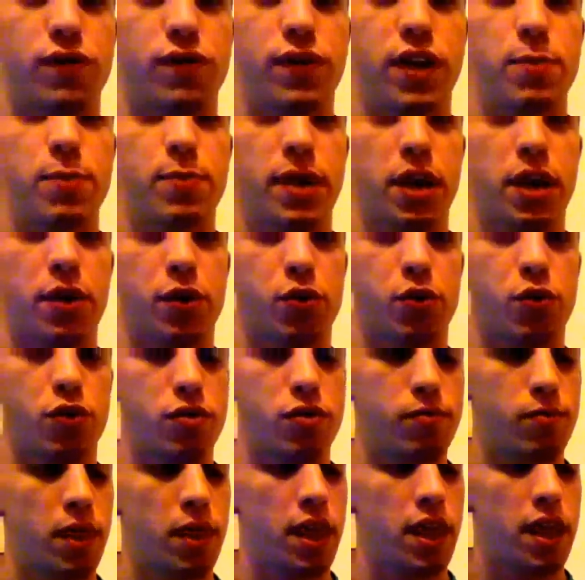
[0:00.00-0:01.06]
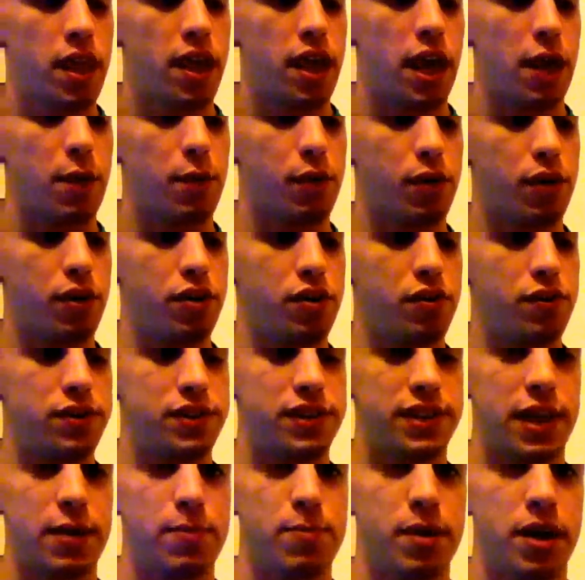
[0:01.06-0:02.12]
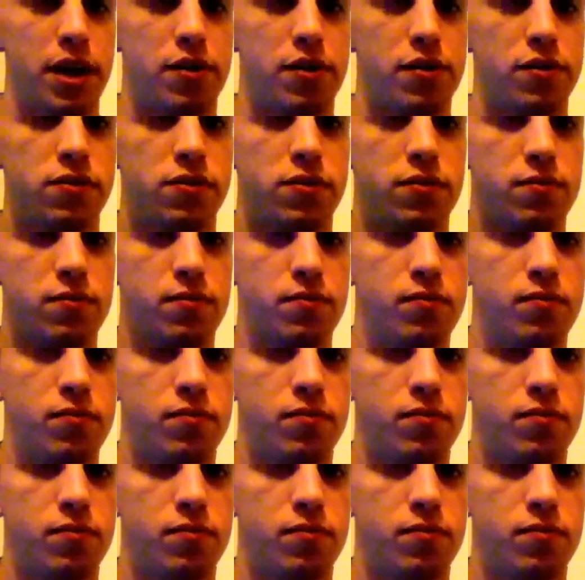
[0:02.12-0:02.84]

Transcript: 3-5 power chord, and we're going to do the same pattern.